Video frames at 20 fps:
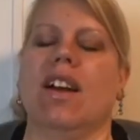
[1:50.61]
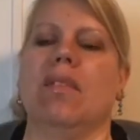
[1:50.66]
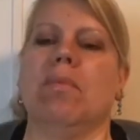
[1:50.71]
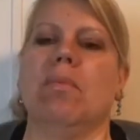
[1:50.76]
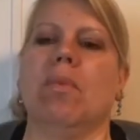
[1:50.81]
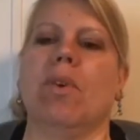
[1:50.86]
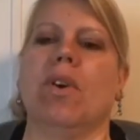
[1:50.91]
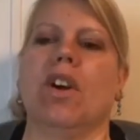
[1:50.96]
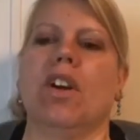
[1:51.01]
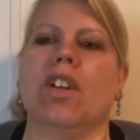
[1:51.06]

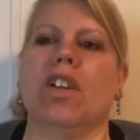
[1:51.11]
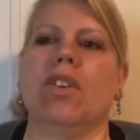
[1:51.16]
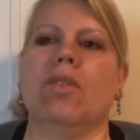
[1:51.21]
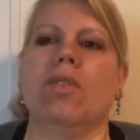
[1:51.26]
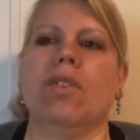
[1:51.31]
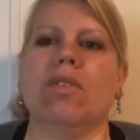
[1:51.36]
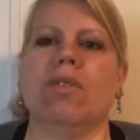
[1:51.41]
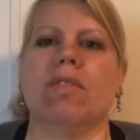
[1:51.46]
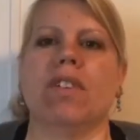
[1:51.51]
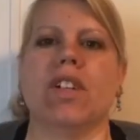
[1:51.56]
more
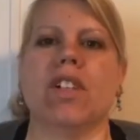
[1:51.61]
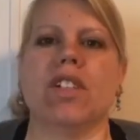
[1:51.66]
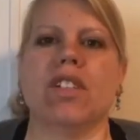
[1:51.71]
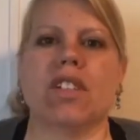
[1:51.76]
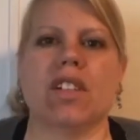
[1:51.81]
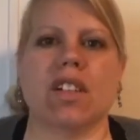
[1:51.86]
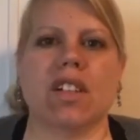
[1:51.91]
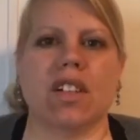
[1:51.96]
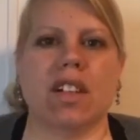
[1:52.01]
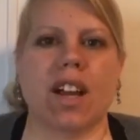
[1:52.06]

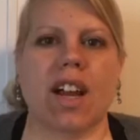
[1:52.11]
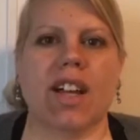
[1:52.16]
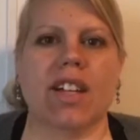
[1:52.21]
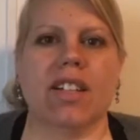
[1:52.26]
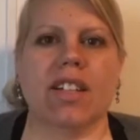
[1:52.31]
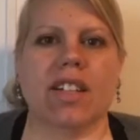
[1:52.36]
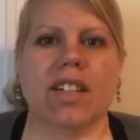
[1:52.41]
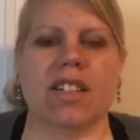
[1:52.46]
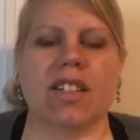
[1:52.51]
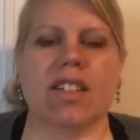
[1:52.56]
universal
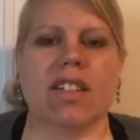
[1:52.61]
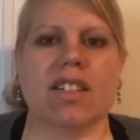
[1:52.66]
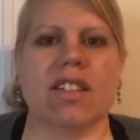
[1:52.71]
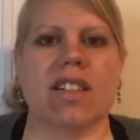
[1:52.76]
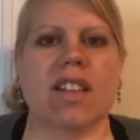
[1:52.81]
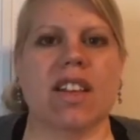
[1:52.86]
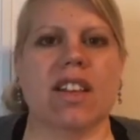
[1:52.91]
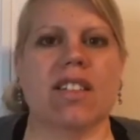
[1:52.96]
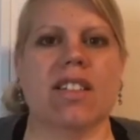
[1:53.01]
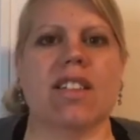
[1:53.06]
ideas,
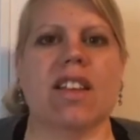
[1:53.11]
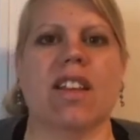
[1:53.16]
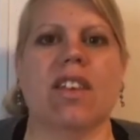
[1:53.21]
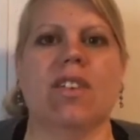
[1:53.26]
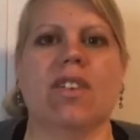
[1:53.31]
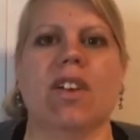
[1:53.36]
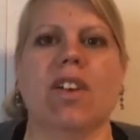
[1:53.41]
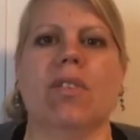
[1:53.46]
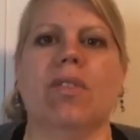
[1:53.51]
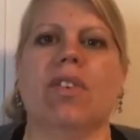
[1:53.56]
things that you
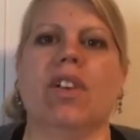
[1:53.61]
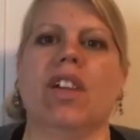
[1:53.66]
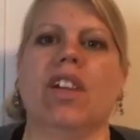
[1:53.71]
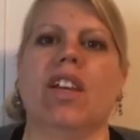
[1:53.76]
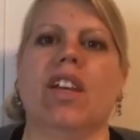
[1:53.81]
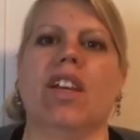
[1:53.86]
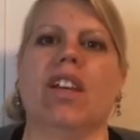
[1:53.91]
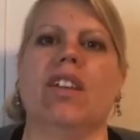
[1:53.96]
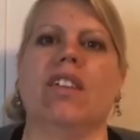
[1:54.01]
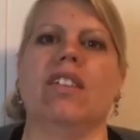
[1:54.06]
can
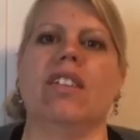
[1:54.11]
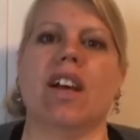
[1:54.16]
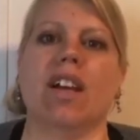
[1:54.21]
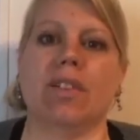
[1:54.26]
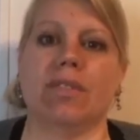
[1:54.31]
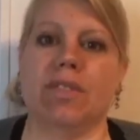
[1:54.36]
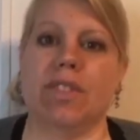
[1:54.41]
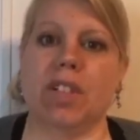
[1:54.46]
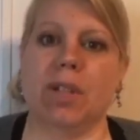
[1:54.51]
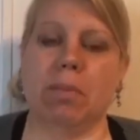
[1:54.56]
really
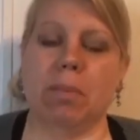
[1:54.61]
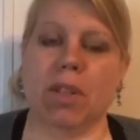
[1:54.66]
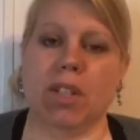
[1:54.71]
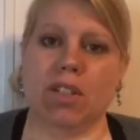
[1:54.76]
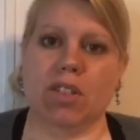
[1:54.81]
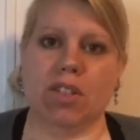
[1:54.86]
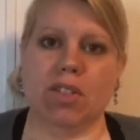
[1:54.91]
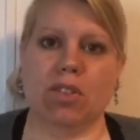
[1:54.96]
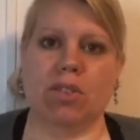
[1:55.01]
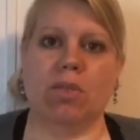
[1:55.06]
delve deep
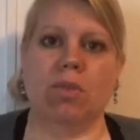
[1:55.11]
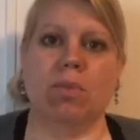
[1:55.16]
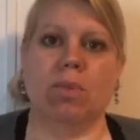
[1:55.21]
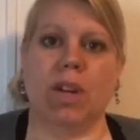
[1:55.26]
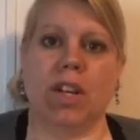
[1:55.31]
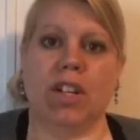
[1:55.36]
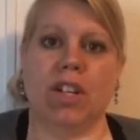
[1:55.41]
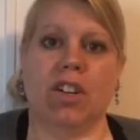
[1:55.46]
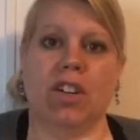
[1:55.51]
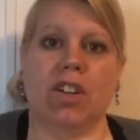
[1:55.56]
into
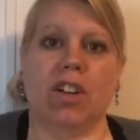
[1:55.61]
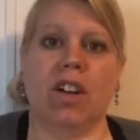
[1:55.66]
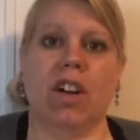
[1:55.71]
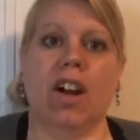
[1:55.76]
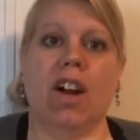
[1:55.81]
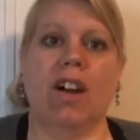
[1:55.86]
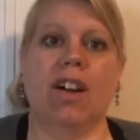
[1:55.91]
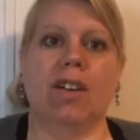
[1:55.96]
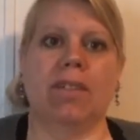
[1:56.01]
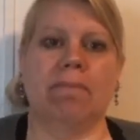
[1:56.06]
when you're
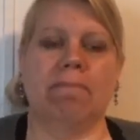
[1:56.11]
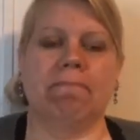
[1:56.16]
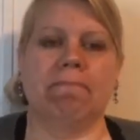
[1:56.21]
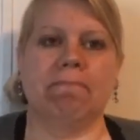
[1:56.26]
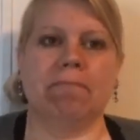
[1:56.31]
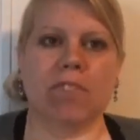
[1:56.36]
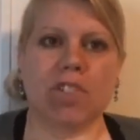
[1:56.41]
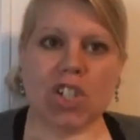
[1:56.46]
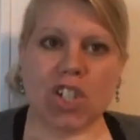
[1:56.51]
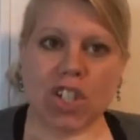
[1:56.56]

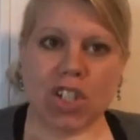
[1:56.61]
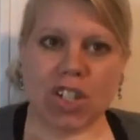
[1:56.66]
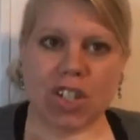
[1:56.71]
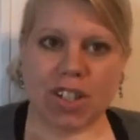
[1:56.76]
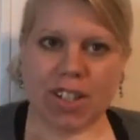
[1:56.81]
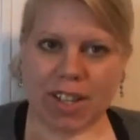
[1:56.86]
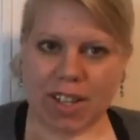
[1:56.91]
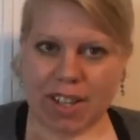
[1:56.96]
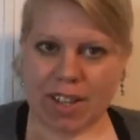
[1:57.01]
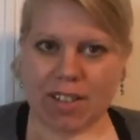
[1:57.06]

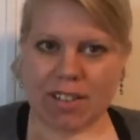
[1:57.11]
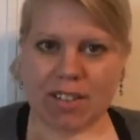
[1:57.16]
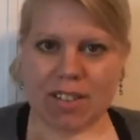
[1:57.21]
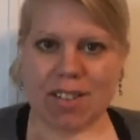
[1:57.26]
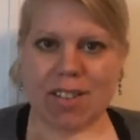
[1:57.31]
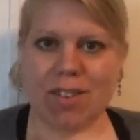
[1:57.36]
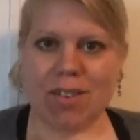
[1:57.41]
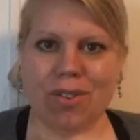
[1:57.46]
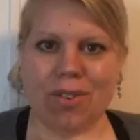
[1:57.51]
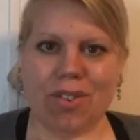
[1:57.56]
journaling.
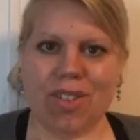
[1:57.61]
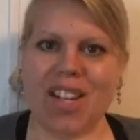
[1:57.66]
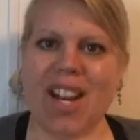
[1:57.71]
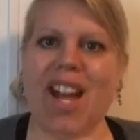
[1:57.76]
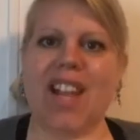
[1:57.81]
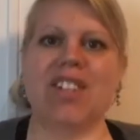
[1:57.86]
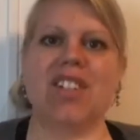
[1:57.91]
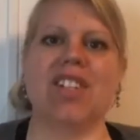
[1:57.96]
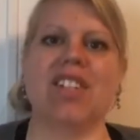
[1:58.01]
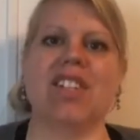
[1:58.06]
So
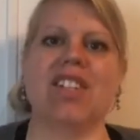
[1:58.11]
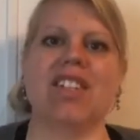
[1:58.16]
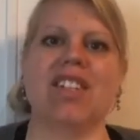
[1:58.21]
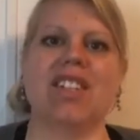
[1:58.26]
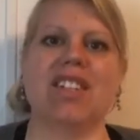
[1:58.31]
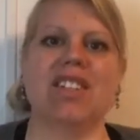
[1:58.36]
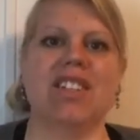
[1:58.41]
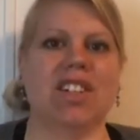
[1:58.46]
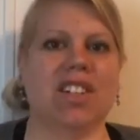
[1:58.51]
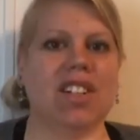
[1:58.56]
not just
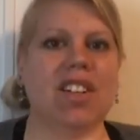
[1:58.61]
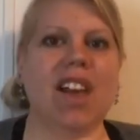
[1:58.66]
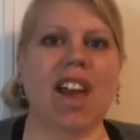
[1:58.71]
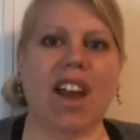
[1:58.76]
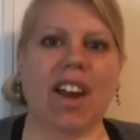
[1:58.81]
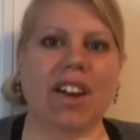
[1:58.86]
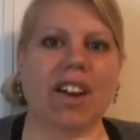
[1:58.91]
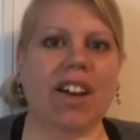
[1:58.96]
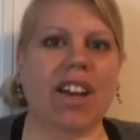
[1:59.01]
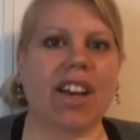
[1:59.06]
a dear
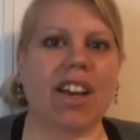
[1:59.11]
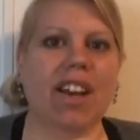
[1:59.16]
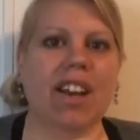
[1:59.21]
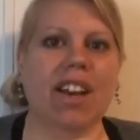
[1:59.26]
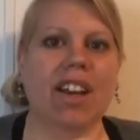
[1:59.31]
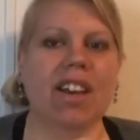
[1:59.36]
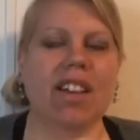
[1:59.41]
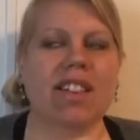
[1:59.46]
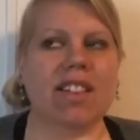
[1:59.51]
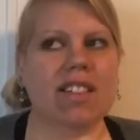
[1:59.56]
diary,
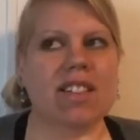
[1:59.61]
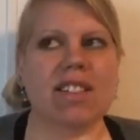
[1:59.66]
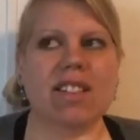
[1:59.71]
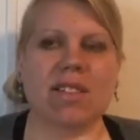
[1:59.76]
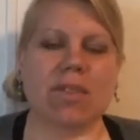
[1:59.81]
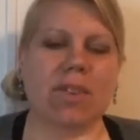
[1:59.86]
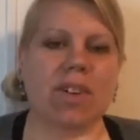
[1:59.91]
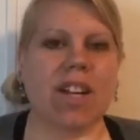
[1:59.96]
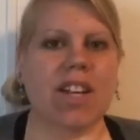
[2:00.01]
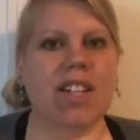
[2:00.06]
this
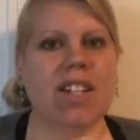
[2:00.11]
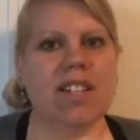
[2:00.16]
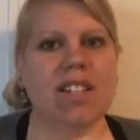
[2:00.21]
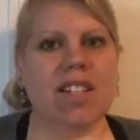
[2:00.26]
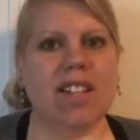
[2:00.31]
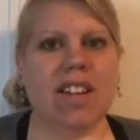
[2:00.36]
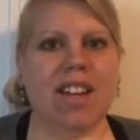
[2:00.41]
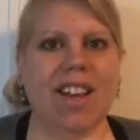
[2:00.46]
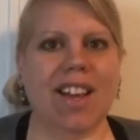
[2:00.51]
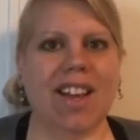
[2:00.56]
is what I did
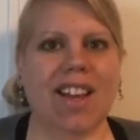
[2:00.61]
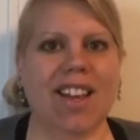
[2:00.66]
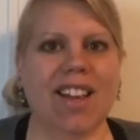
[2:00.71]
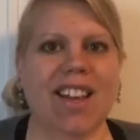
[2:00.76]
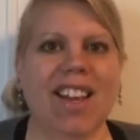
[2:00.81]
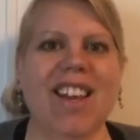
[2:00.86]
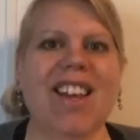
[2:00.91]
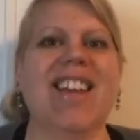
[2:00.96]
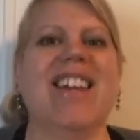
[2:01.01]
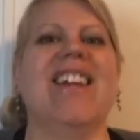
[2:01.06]
today.
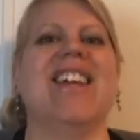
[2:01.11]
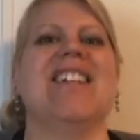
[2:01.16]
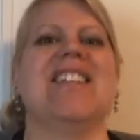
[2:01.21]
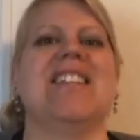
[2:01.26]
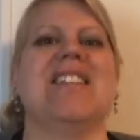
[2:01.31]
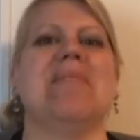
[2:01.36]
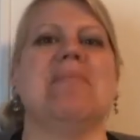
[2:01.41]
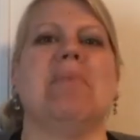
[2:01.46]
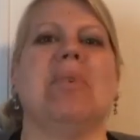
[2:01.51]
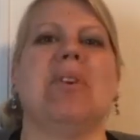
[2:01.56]

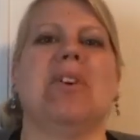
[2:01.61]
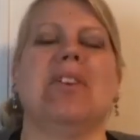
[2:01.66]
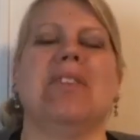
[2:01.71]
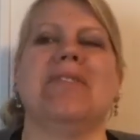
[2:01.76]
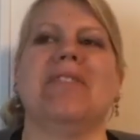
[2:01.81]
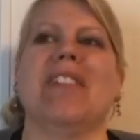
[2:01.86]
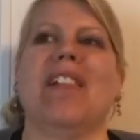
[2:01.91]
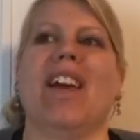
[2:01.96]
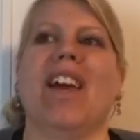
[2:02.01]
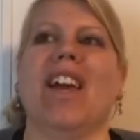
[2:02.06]
It's more
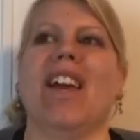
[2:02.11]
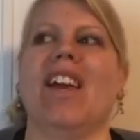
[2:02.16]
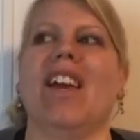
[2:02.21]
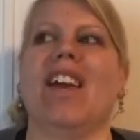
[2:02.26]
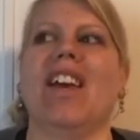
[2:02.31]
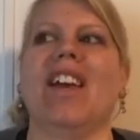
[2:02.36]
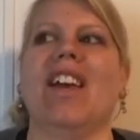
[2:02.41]
of like,